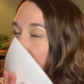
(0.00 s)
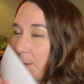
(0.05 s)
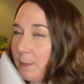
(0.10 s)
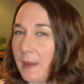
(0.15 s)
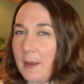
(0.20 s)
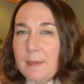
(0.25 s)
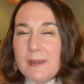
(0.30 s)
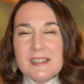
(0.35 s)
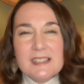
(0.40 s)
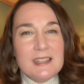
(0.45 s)

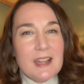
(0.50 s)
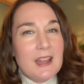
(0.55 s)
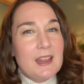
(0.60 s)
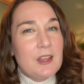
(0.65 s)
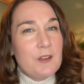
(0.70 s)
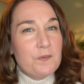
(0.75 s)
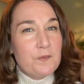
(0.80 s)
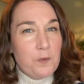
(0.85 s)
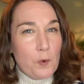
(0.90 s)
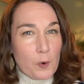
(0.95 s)
maybe
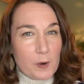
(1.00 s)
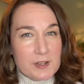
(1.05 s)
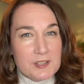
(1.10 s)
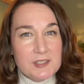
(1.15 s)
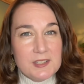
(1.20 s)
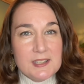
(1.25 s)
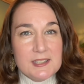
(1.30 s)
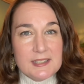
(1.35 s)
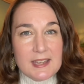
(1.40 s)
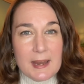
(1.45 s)
slightly
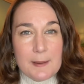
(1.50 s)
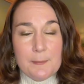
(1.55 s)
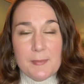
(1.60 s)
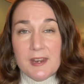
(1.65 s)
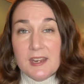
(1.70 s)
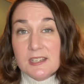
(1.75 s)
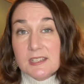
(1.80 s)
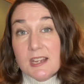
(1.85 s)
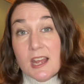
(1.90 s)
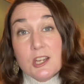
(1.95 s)
foresty scent, but
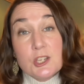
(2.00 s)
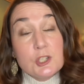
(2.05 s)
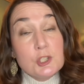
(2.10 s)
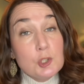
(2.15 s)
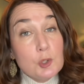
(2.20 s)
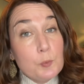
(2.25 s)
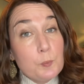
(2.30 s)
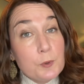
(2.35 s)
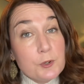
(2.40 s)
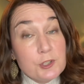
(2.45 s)
it's not
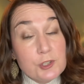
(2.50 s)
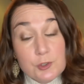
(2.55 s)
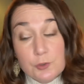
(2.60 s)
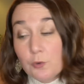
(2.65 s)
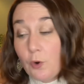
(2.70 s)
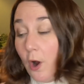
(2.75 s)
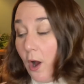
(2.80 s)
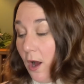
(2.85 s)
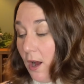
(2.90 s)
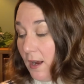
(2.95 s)
super
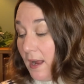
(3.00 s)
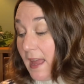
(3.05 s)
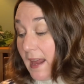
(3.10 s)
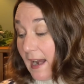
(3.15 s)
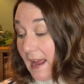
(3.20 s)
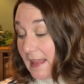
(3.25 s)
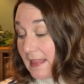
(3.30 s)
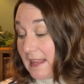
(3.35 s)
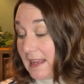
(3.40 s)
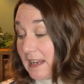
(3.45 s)
strong, and
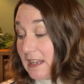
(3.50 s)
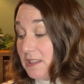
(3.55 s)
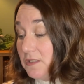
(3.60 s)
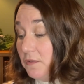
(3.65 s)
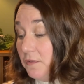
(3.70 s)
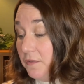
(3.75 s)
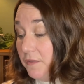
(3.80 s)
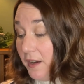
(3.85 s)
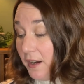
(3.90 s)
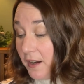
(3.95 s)
I think it's
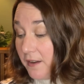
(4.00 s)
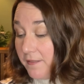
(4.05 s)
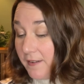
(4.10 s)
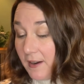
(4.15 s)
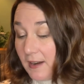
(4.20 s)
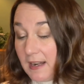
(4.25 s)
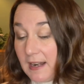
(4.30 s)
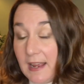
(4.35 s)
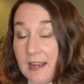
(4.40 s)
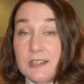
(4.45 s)
very,
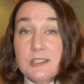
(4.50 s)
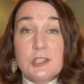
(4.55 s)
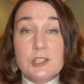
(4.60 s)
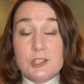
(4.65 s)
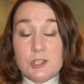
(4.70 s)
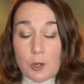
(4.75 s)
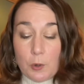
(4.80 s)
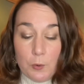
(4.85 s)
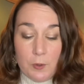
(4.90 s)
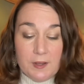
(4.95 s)
very nice.
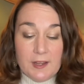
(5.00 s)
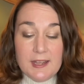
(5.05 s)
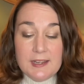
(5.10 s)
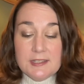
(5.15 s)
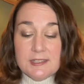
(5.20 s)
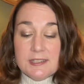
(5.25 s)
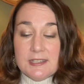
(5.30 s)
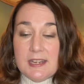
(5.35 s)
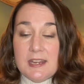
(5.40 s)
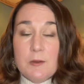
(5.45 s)
So
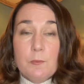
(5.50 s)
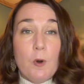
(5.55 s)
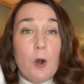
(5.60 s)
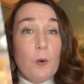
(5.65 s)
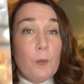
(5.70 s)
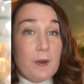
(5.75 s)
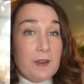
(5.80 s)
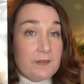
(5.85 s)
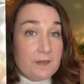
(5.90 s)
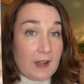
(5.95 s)
let's see
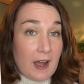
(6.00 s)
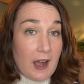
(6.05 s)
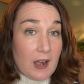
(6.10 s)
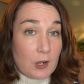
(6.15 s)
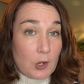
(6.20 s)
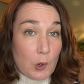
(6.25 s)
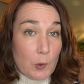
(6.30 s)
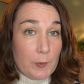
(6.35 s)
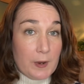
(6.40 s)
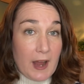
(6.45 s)
what we've got
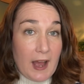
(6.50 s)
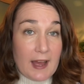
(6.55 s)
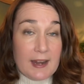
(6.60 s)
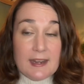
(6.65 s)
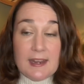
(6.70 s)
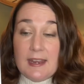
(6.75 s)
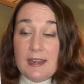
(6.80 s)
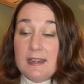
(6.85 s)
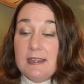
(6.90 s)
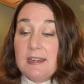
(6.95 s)
going on
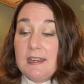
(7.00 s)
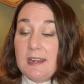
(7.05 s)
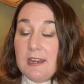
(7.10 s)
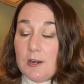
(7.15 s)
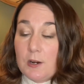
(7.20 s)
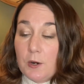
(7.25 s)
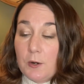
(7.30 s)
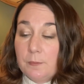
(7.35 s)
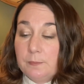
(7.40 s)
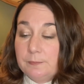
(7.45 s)
in
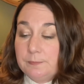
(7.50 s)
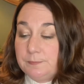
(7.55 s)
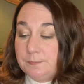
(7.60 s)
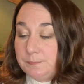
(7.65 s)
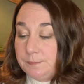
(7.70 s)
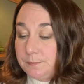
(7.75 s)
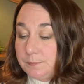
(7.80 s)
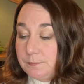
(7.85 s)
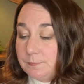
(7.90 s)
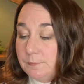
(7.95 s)
here.
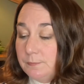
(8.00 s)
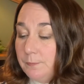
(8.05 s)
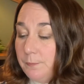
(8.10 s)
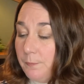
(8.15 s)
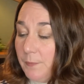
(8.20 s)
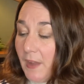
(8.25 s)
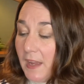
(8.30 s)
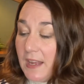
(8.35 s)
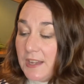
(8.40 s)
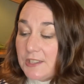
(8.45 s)

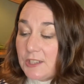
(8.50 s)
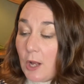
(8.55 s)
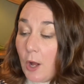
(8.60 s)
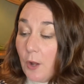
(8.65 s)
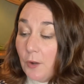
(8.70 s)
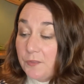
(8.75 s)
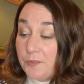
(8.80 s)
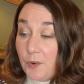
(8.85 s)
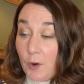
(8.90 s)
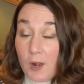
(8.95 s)
It's
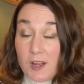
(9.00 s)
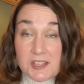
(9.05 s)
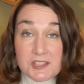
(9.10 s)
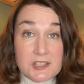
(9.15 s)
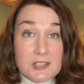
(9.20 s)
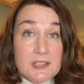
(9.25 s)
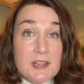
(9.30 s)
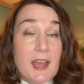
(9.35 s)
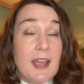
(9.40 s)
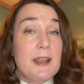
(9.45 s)
called
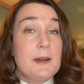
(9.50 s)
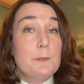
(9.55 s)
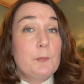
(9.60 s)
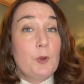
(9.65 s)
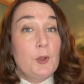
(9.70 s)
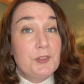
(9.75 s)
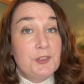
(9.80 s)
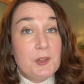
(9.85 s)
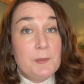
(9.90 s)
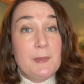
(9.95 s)
Frosted Night,
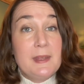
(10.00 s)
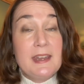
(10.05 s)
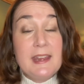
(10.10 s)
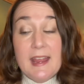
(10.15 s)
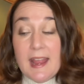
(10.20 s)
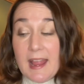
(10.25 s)
both the mini